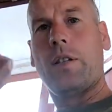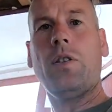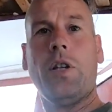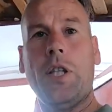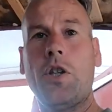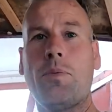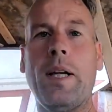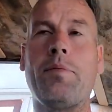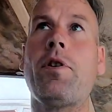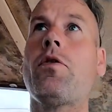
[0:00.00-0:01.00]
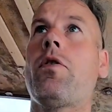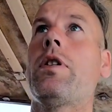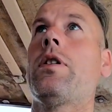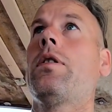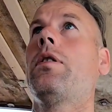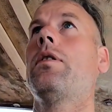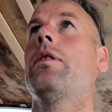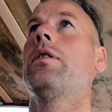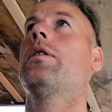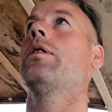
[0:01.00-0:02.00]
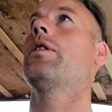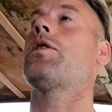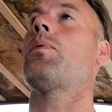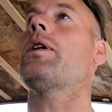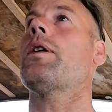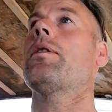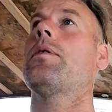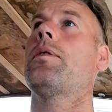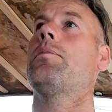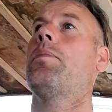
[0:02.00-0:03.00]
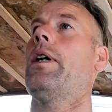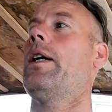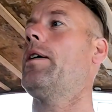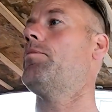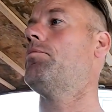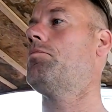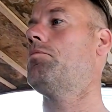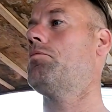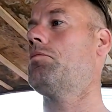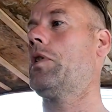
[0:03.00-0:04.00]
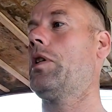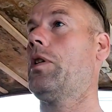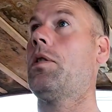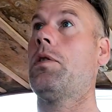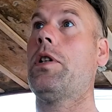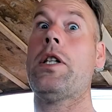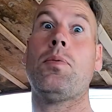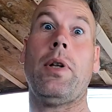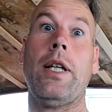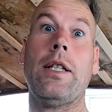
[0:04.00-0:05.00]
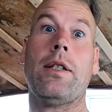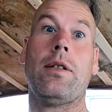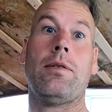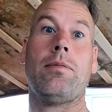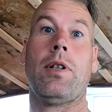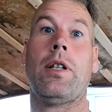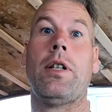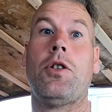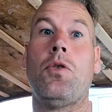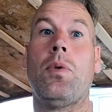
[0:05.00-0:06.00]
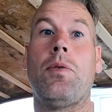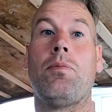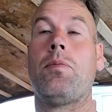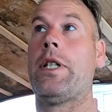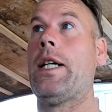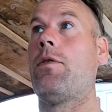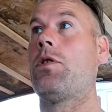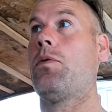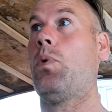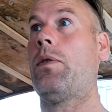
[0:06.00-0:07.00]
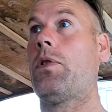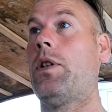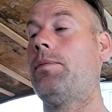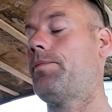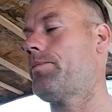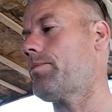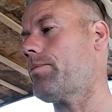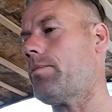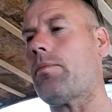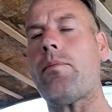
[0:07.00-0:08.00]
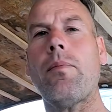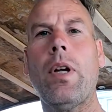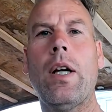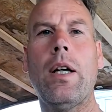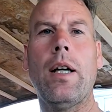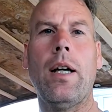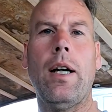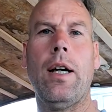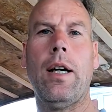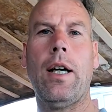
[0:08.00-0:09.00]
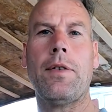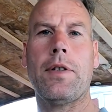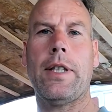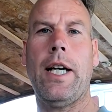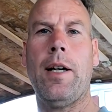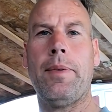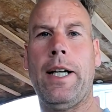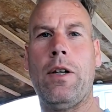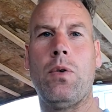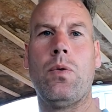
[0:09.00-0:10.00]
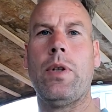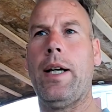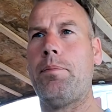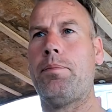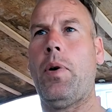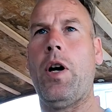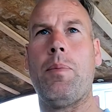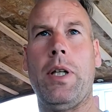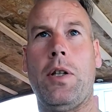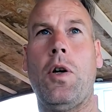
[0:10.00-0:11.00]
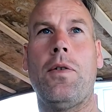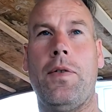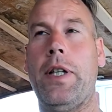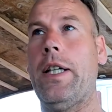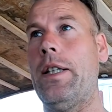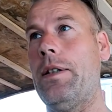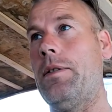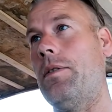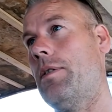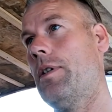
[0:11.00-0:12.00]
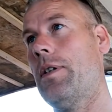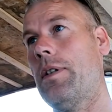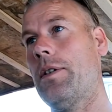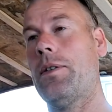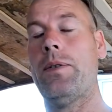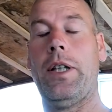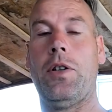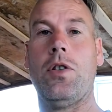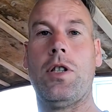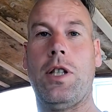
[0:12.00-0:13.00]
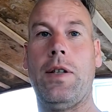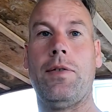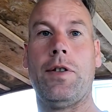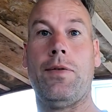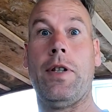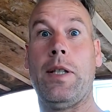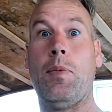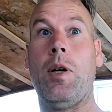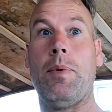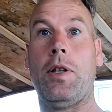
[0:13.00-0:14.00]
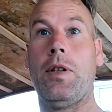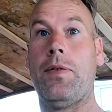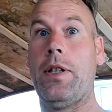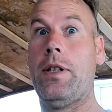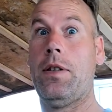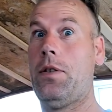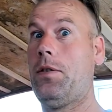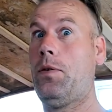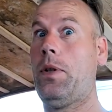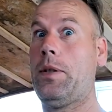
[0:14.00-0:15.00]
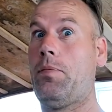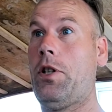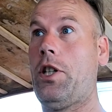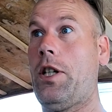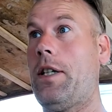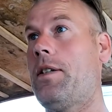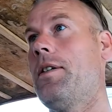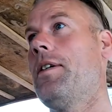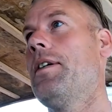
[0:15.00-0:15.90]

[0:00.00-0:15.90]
not a huge amount of progress this week, but um, it is what it is. What can I do with the materials of what I've got? Uh, I've set up now all that buy me a coffee and all that good stuff. So if you fancy buying me a coffee, always appreciated.